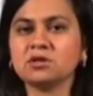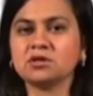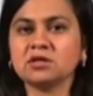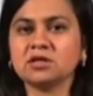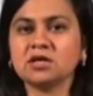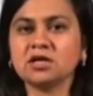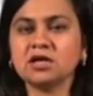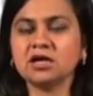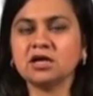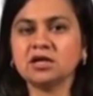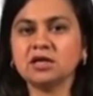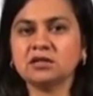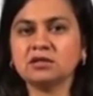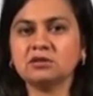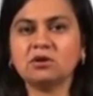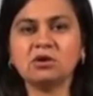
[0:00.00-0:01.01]
on
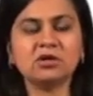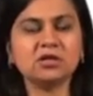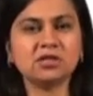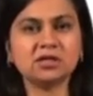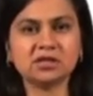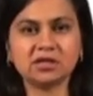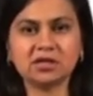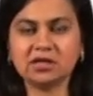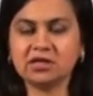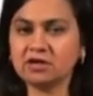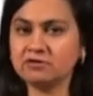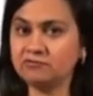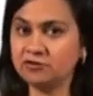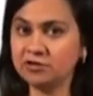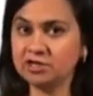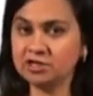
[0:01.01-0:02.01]
in ordinary and
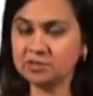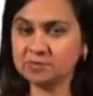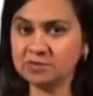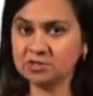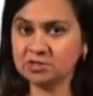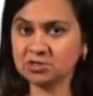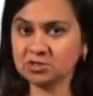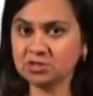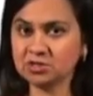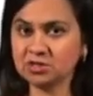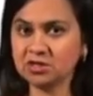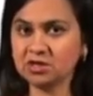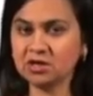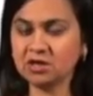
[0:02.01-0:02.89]
everyday speech.